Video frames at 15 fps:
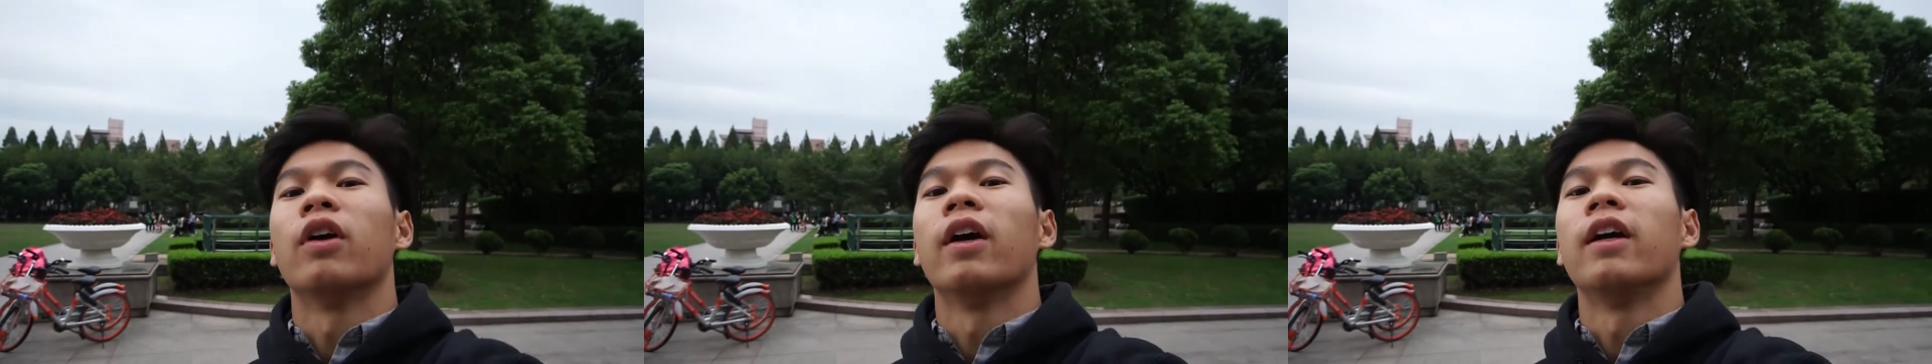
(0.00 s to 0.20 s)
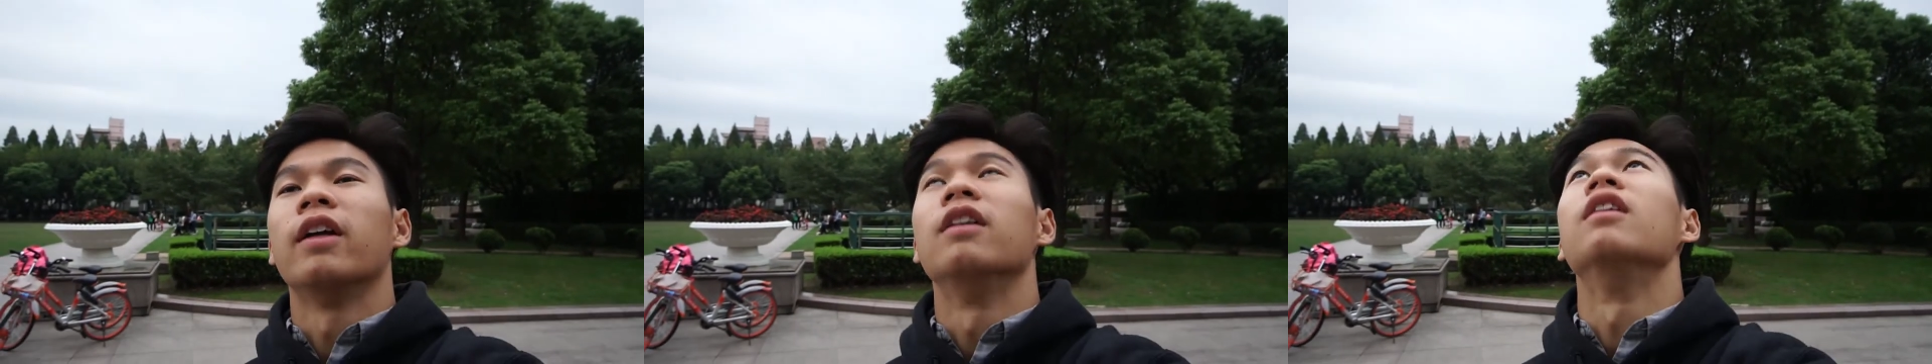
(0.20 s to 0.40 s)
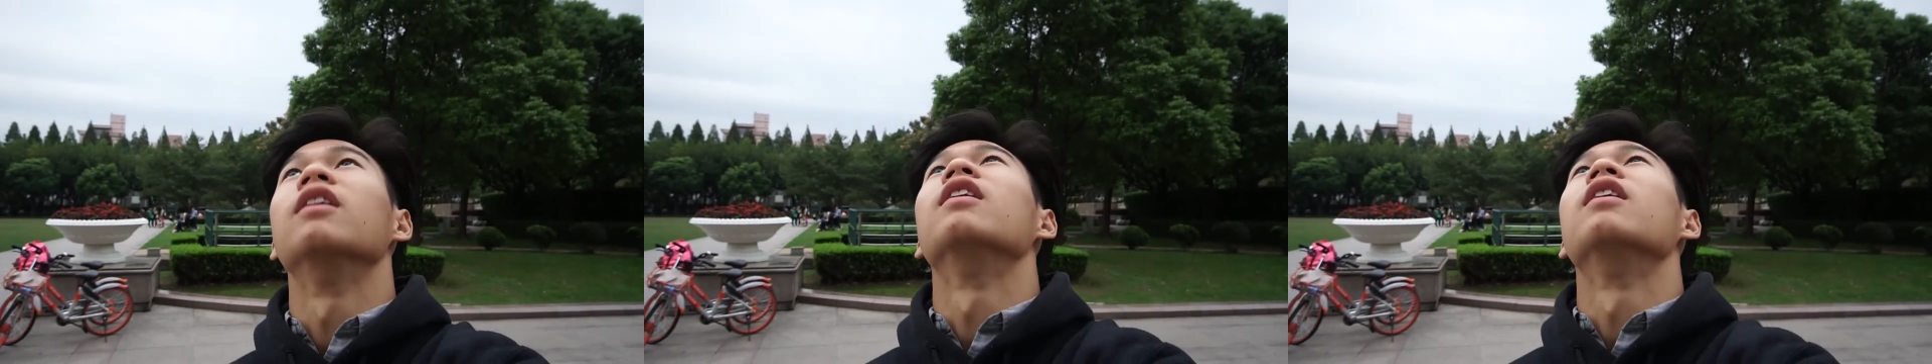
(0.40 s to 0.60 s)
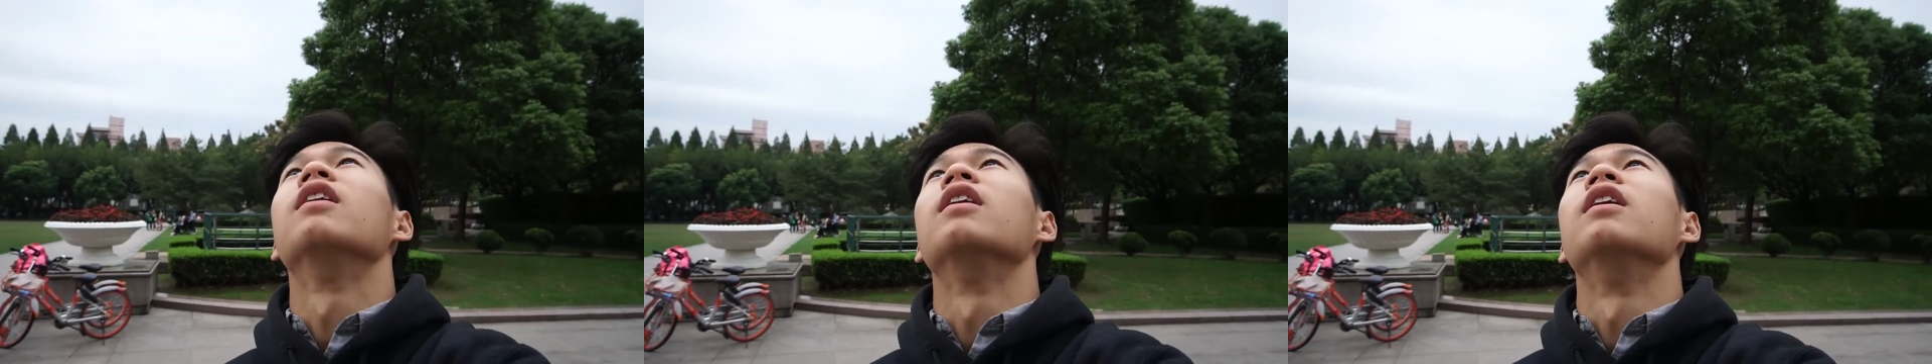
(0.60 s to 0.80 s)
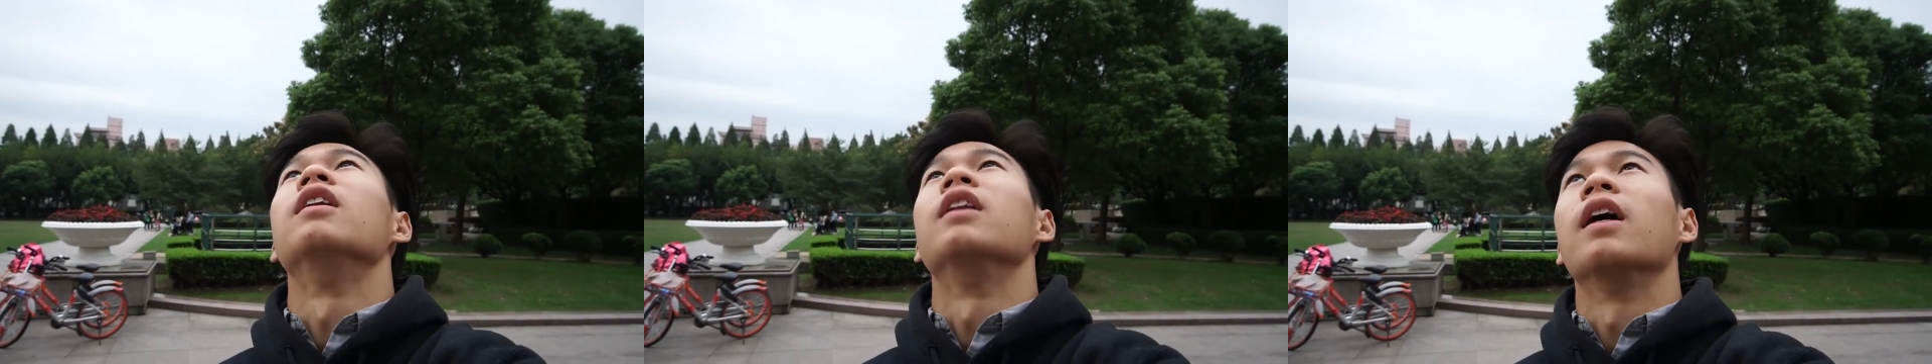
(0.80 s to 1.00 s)
head
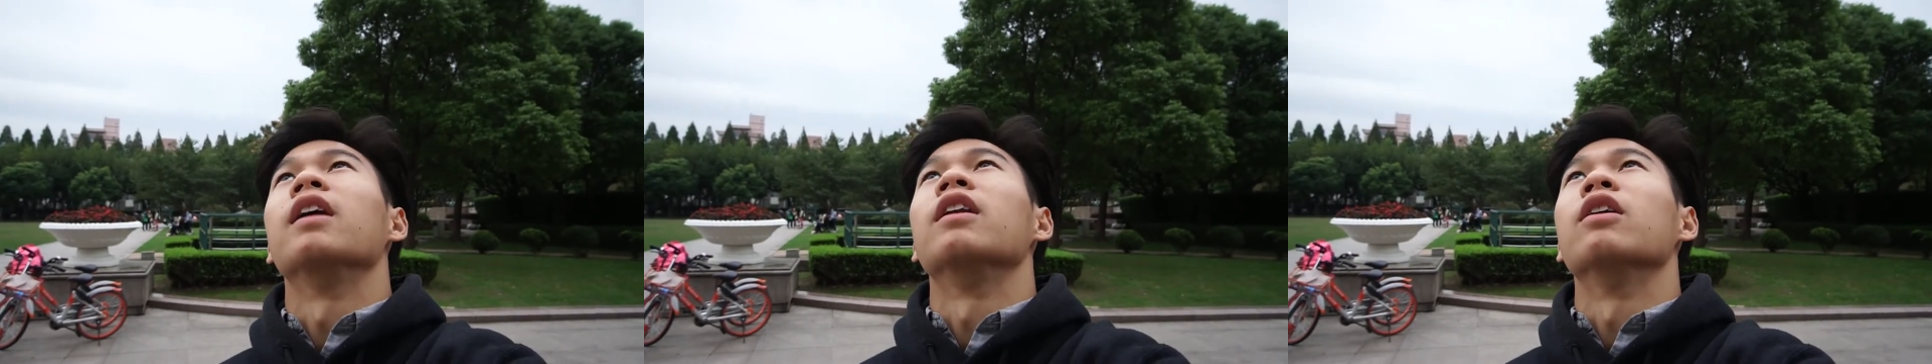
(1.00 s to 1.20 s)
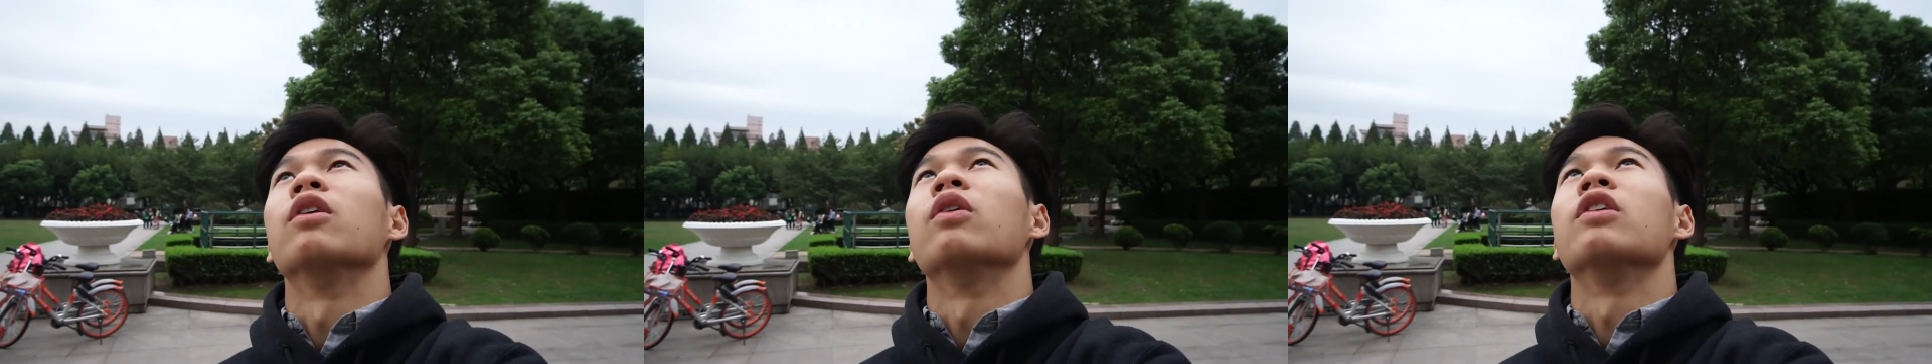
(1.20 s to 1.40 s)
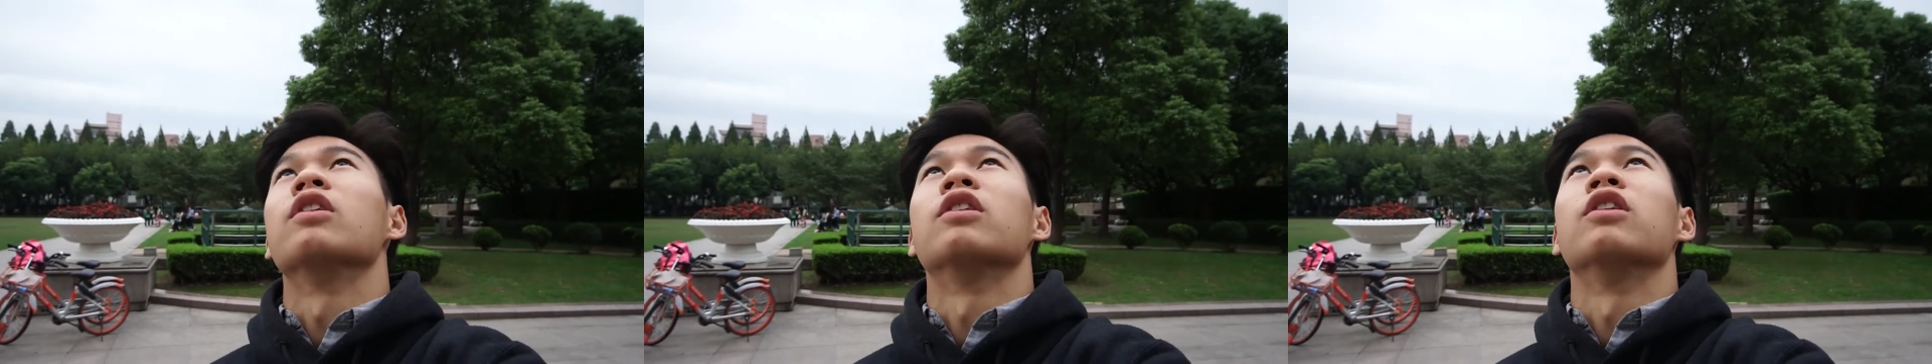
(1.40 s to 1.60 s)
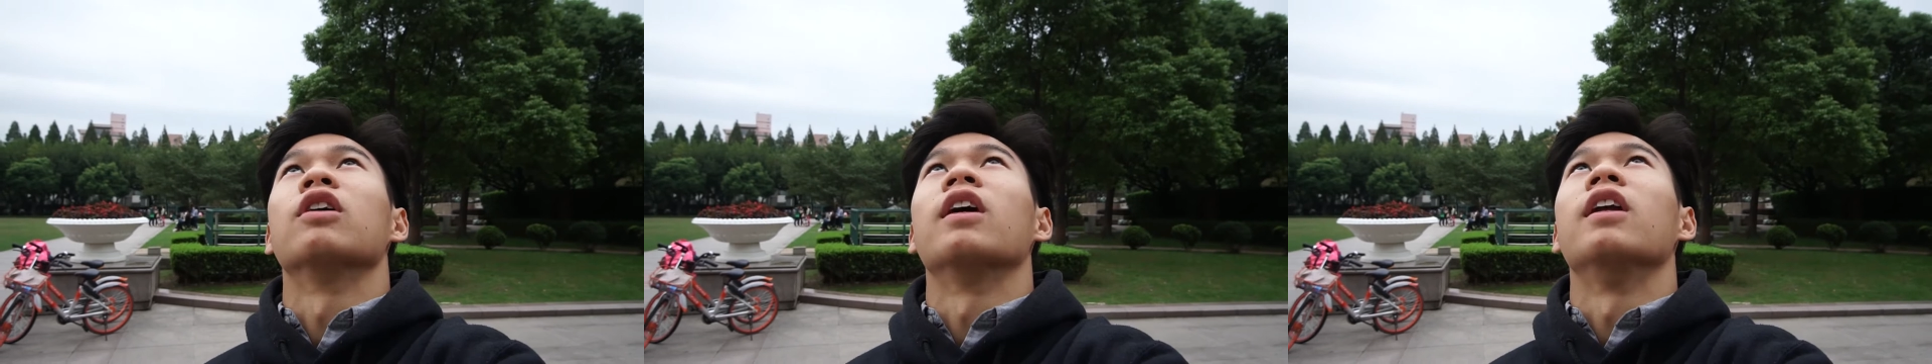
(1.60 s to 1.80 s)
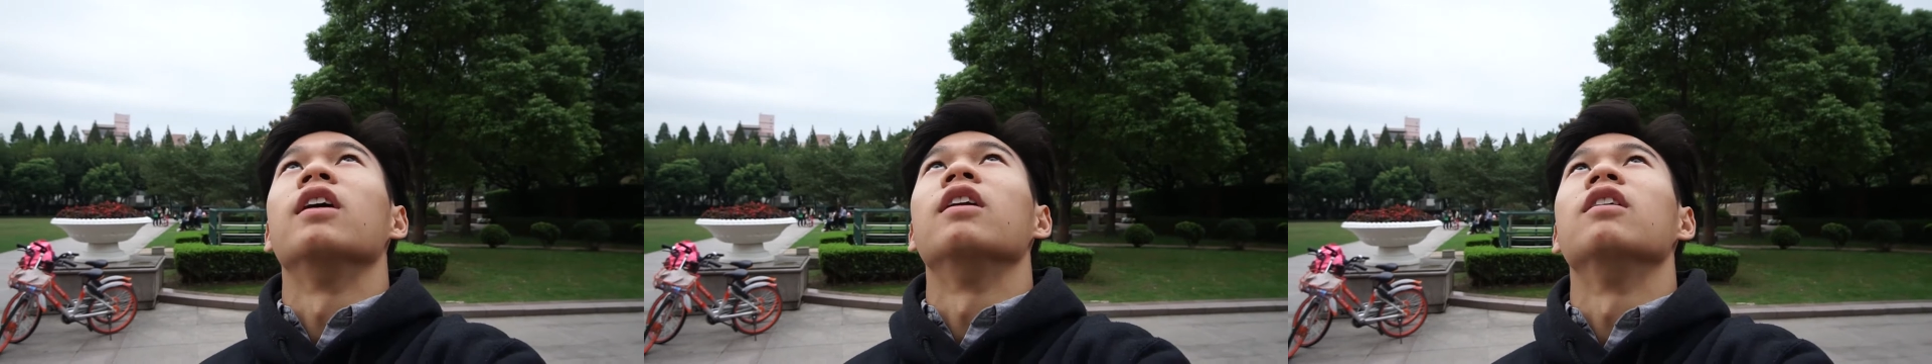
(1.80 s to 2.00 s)
90 degrees to look
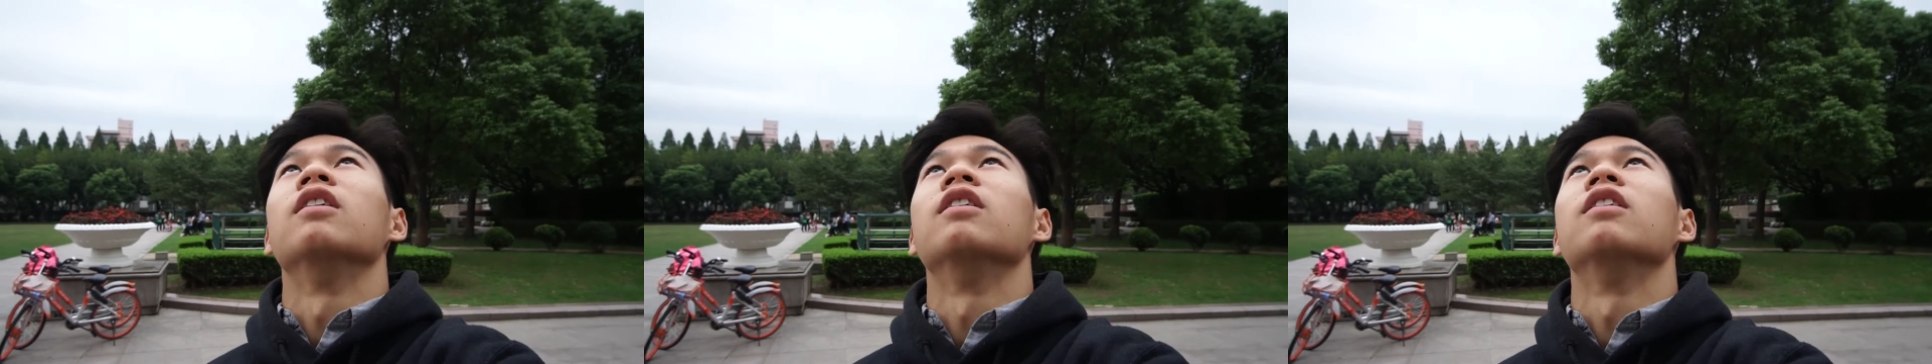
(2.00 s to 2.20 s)
at it.